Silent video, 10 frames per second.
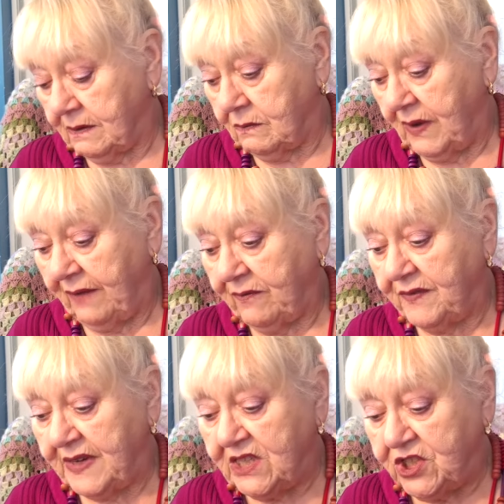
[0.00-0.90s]
They haven't
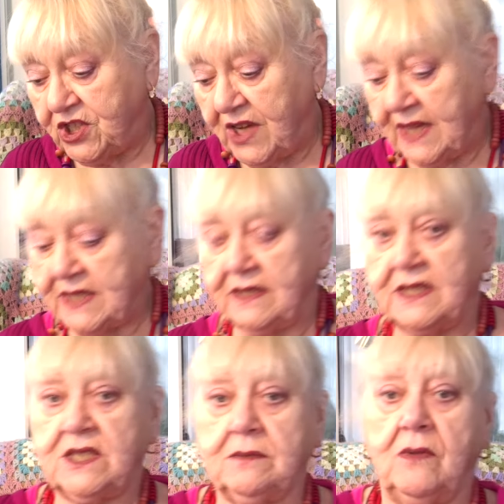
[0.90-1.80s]
finished yet. There's
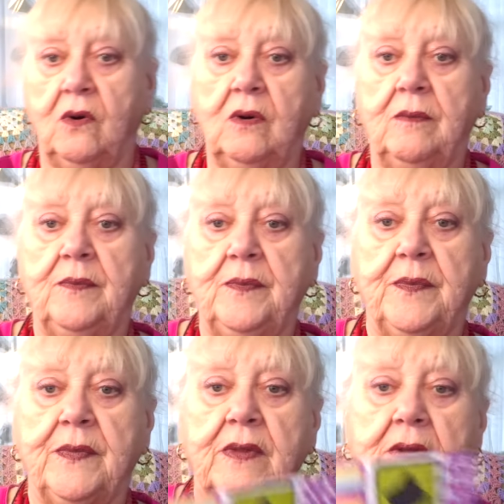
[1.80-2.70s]
some more.